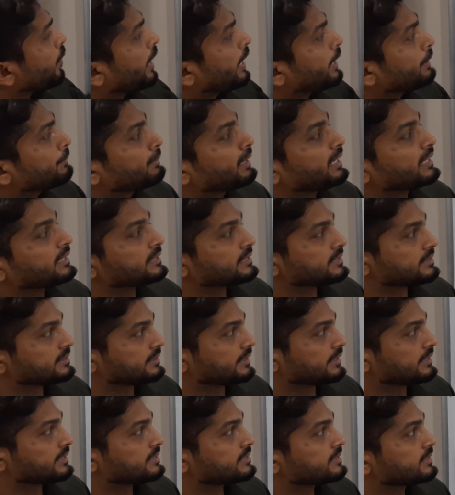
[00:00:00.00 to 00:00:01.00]
y
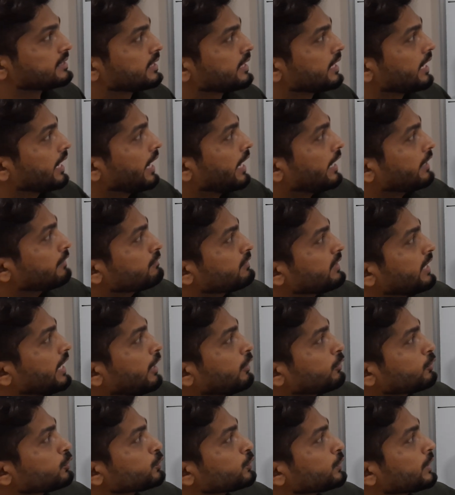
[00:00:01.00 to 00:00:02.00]
minus x, and we
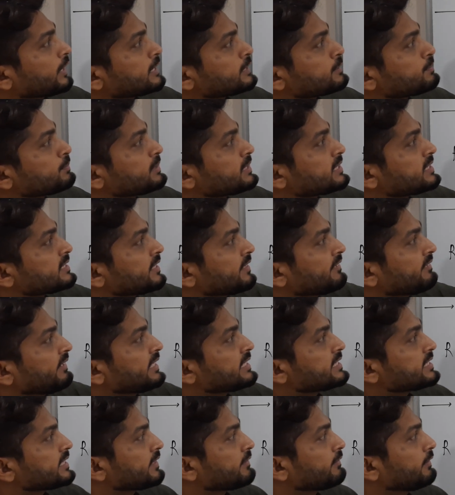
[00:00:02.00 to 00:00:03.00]
have 2x plus
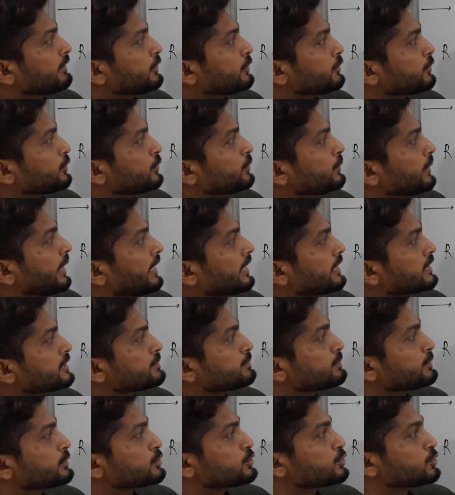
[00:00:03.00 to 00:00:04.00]
3y is equal to u, and
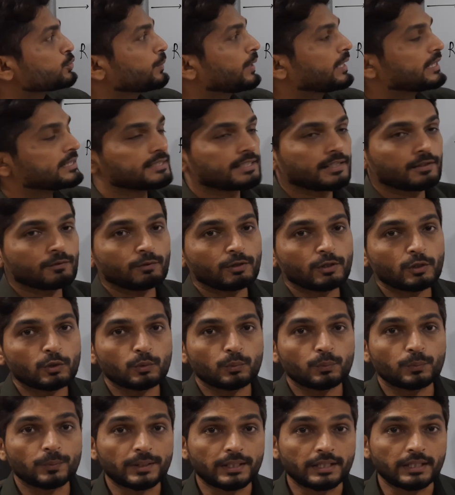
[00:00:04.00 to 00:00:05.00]
x plus 2y is equal
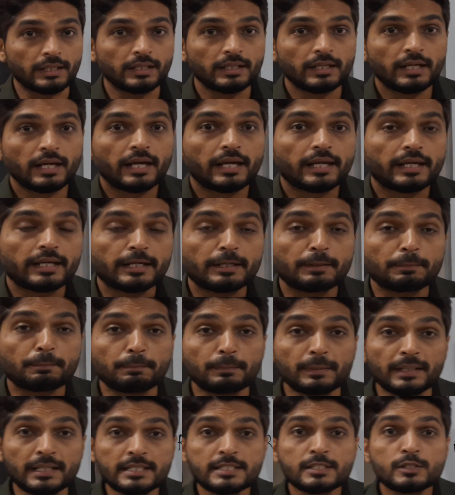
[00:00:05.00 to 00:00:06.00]
to v. It
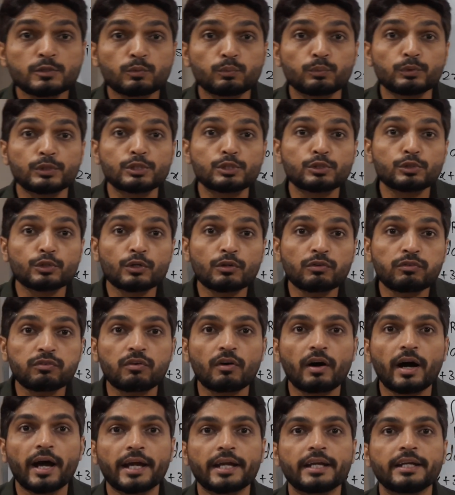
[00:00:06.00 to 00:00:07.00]
means we should
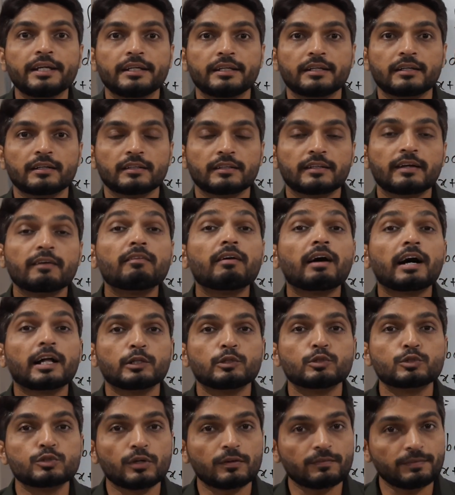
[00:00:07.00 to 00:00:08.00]
find the
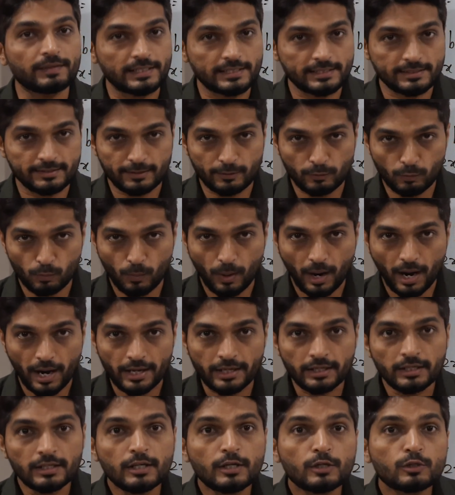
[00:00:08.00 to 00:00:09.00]
values of x and
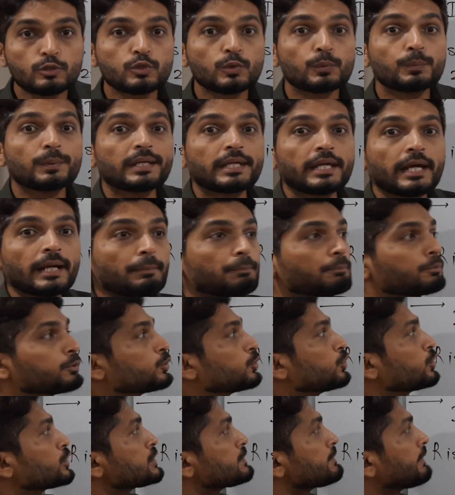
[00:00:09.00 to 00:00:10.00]
y, so we can
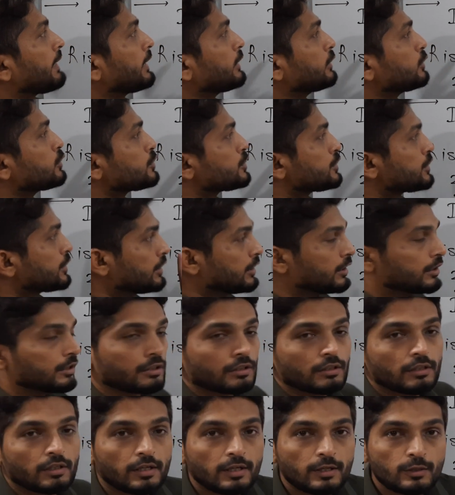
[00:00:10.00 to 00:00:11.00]
put those values
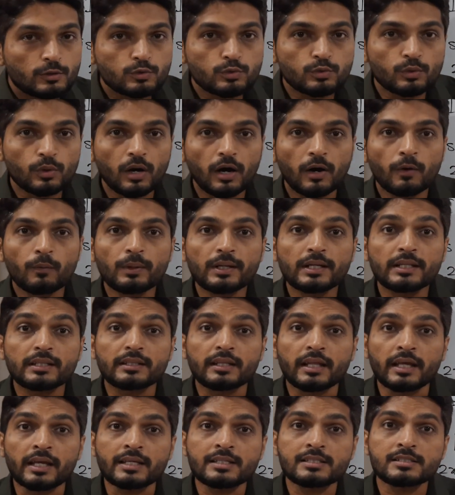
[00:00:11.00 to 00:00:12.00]
here. So our
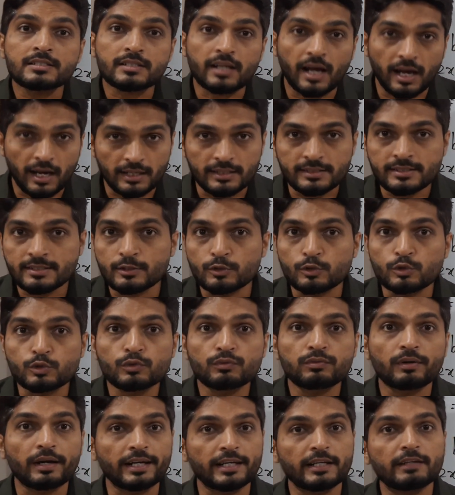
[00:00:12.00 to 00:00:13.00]
next task is
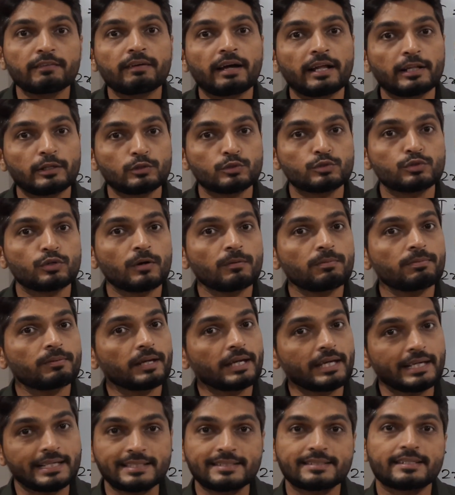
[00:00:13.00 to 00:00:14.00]
to find the values of
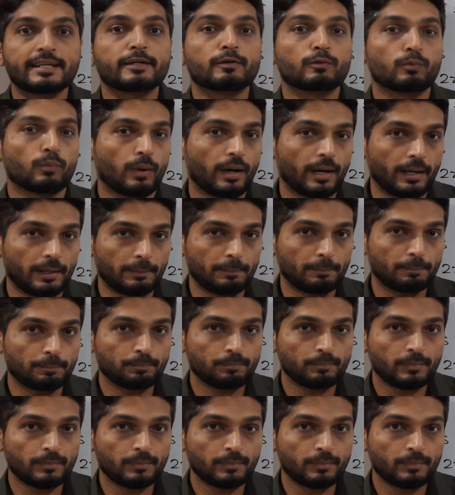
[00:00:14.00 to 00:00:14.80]
x and y.